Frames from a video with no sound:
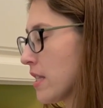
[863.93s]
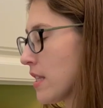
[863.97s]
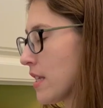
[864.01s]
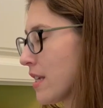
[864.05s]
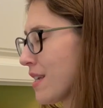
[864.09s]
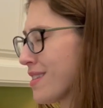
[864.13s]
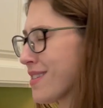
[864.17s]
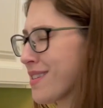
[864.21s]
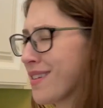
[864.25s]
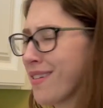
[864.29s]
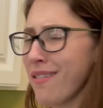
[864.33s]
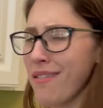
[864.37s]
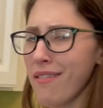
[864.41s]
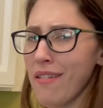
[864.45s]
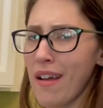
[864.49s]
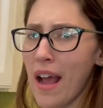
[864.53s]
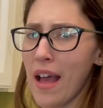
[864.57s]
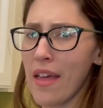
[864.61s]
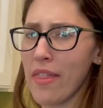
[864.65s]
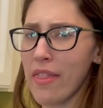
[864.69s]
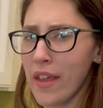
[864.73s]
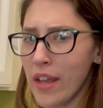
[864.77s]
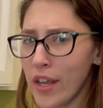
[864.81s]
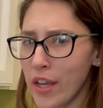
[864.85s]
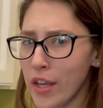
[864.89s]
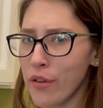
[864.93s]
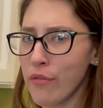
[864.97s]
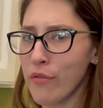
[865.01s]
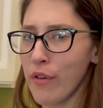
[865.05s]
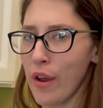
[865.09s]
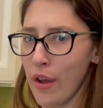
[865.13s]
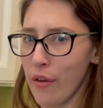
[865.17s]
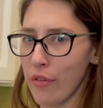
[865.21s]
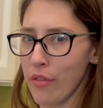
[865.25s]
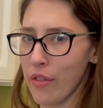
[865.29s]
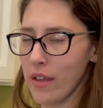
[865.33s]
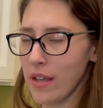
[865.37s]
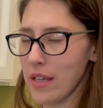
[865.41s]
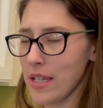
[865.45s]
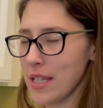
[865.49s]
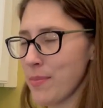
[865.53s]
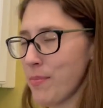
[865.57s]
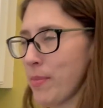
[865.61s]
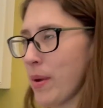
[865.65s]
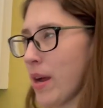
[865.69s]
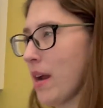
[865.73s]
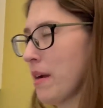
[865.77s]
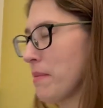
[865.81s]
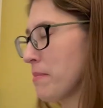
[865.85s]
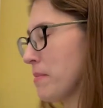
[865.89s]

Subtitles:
is, I think you know this, but I'm